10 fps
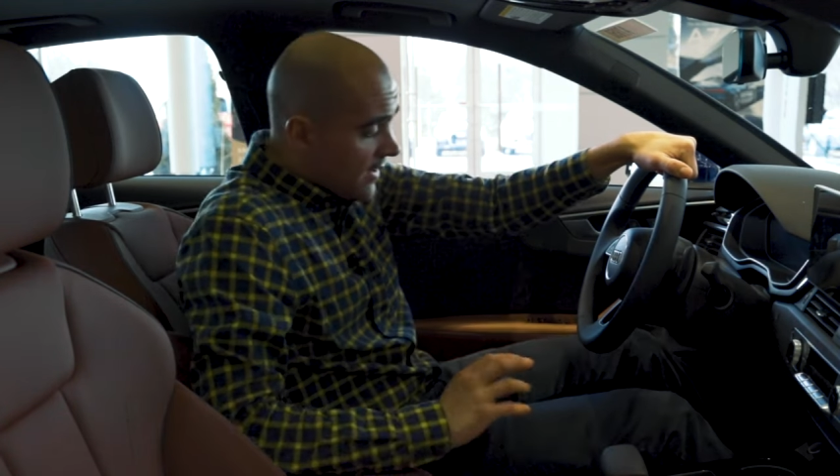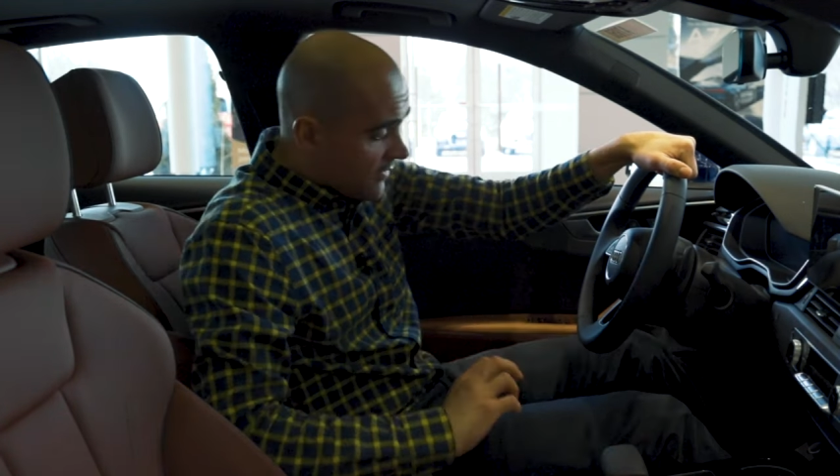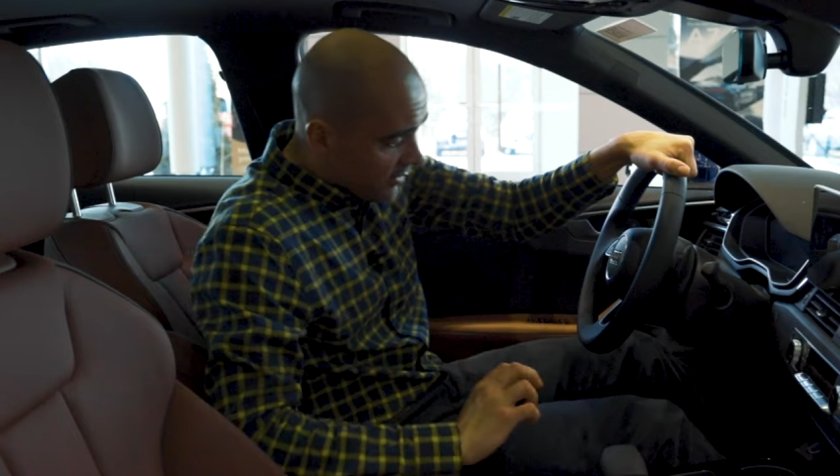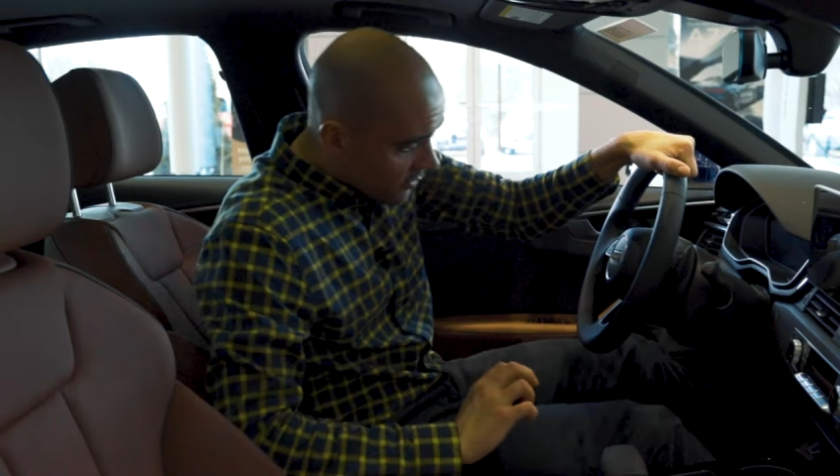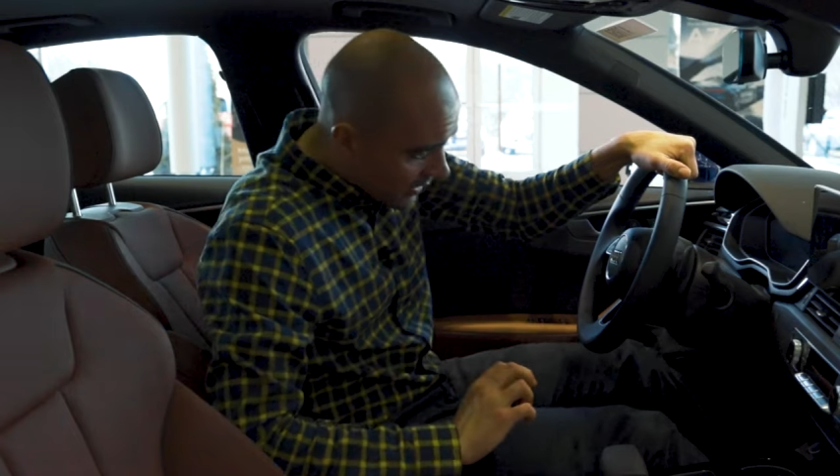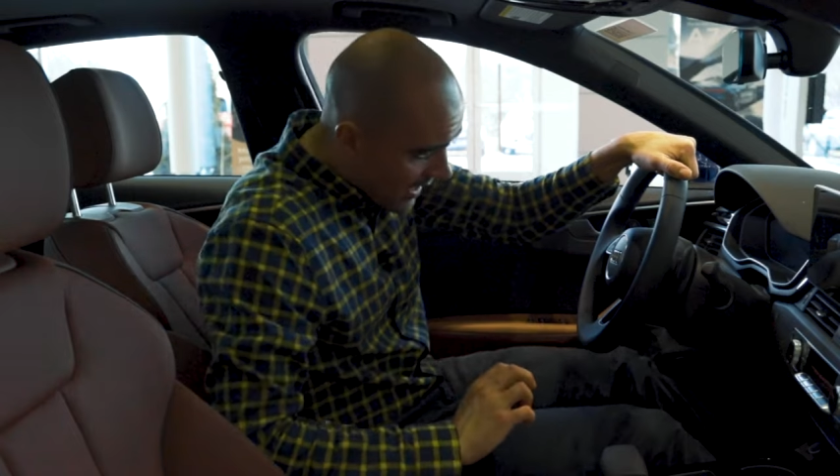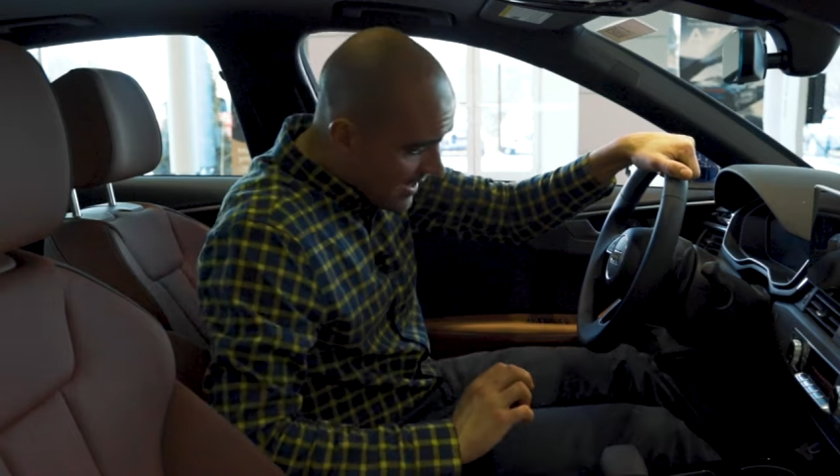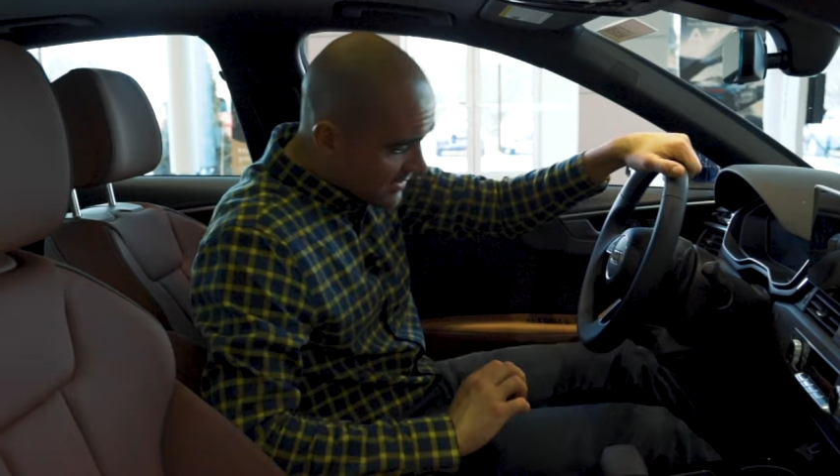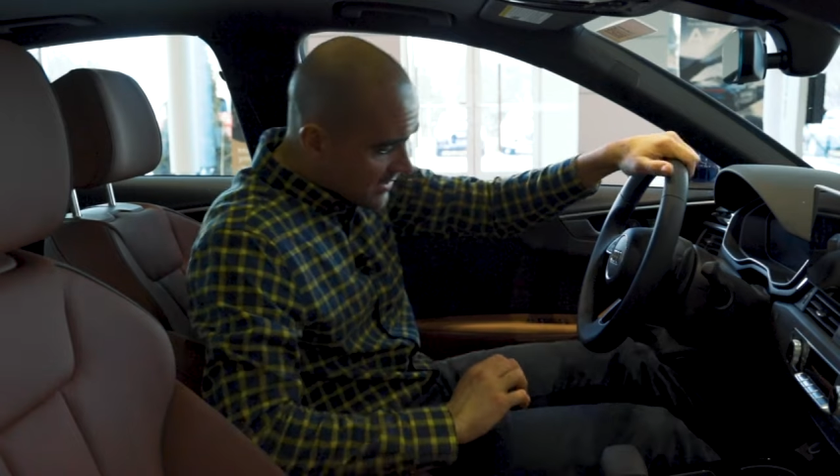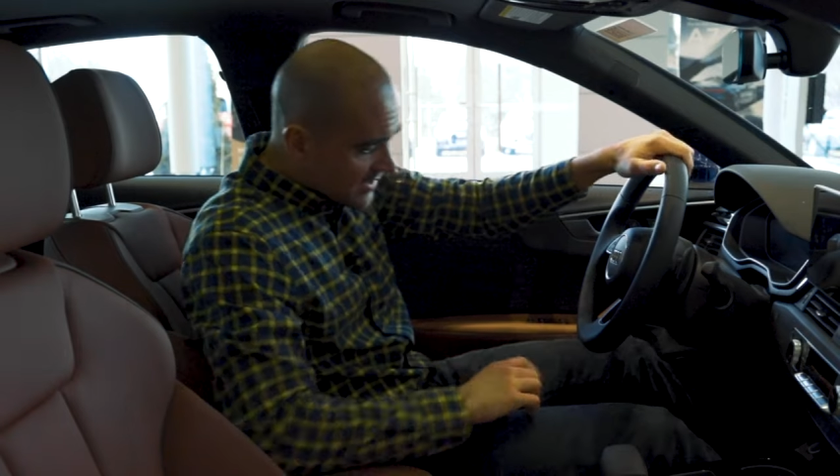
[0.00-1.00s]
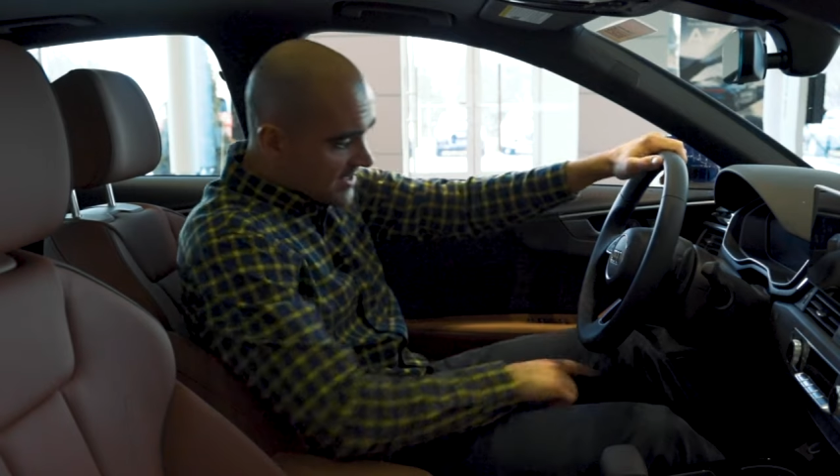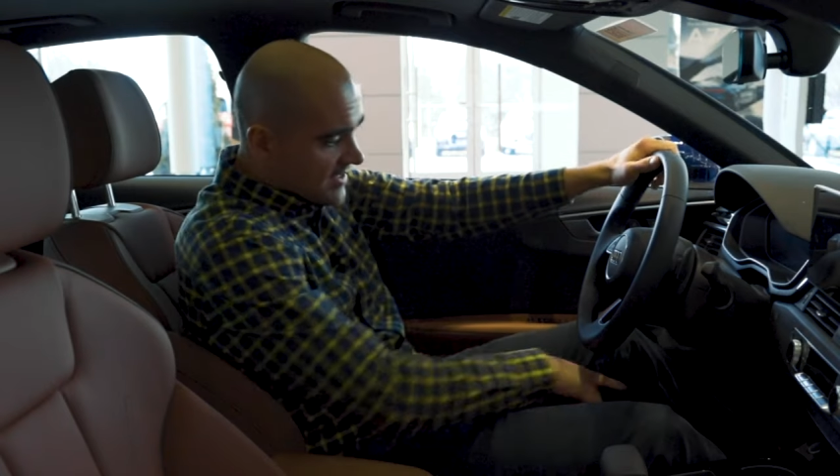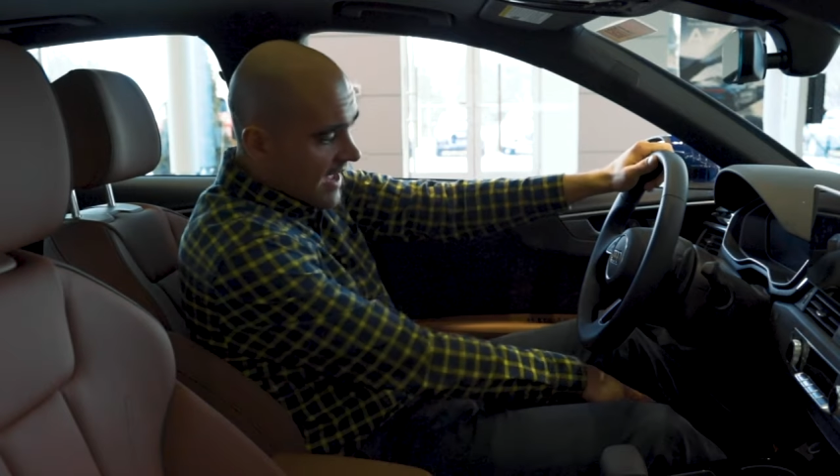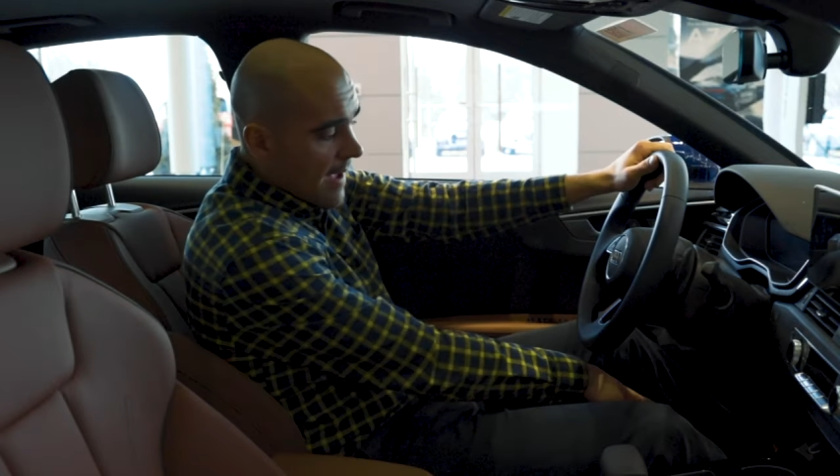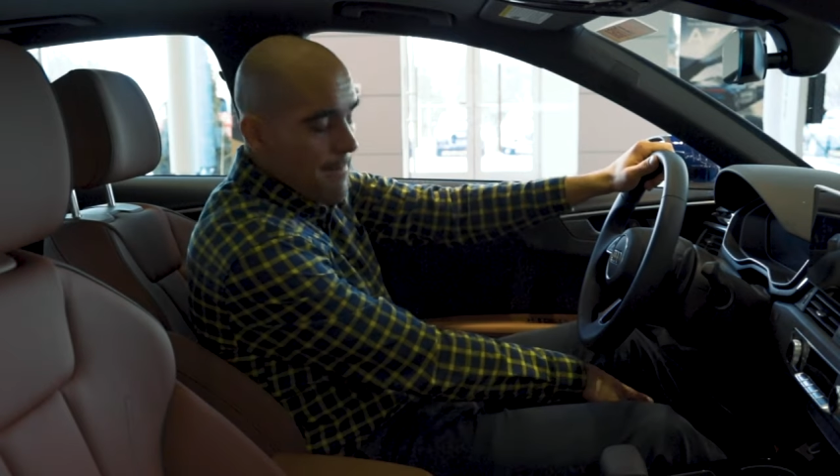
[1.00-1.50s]
is utilize this
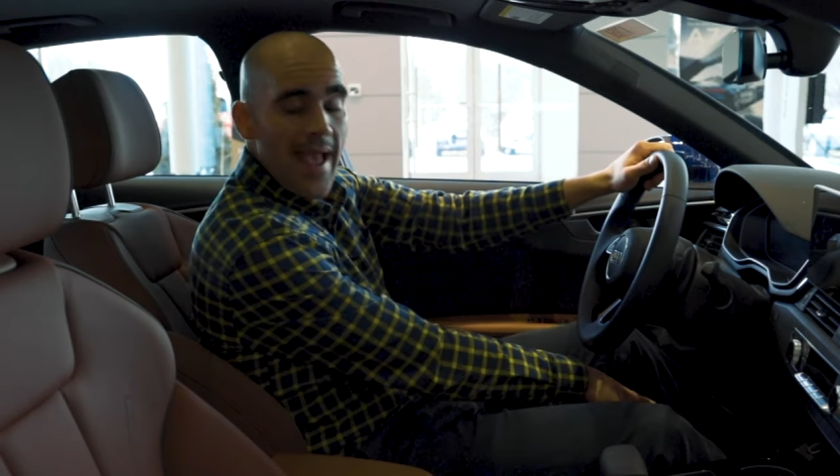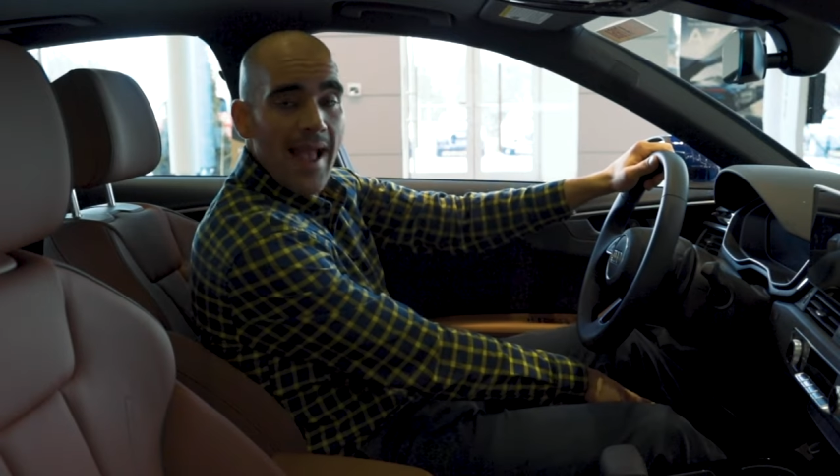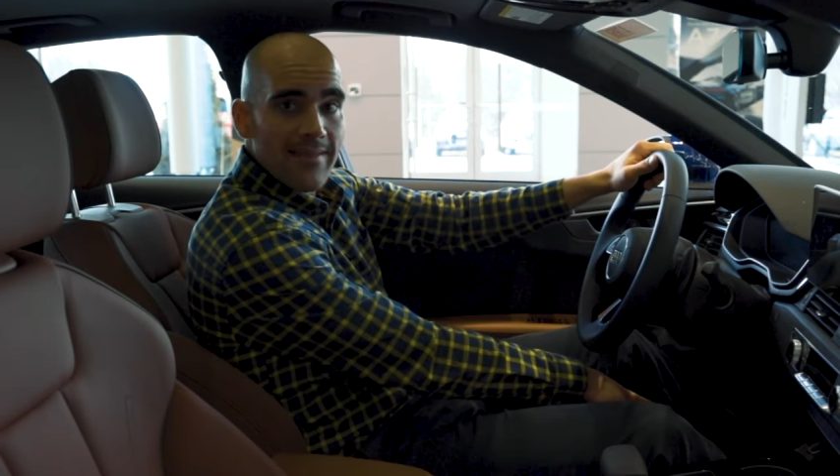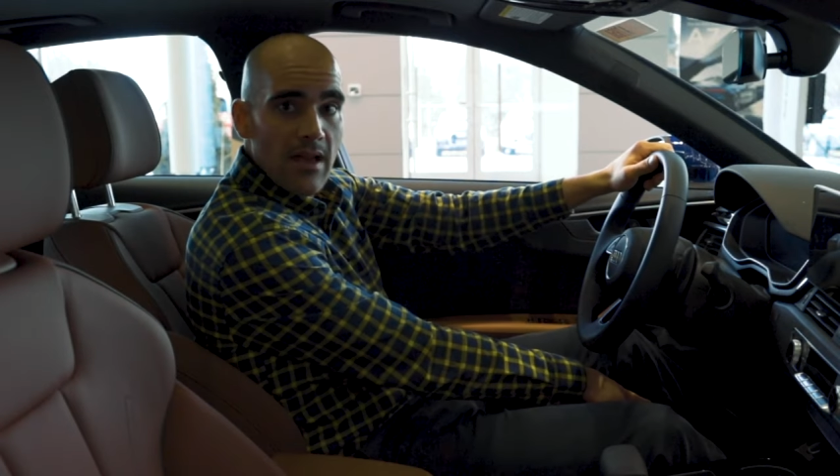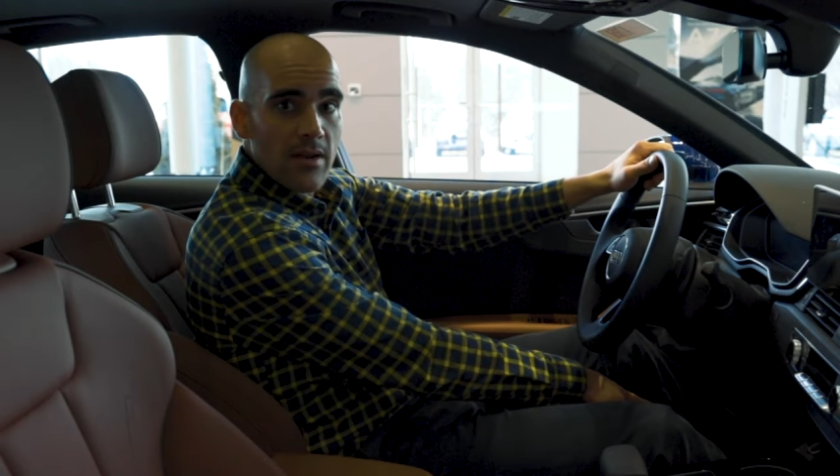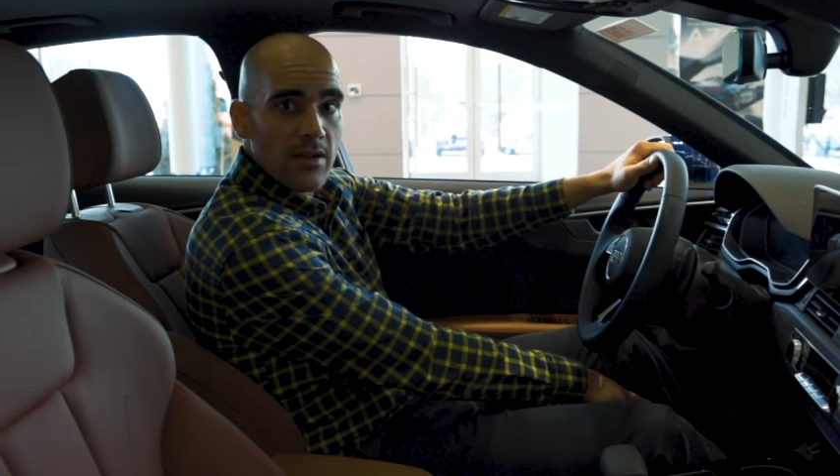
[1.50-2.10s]
stomp pad down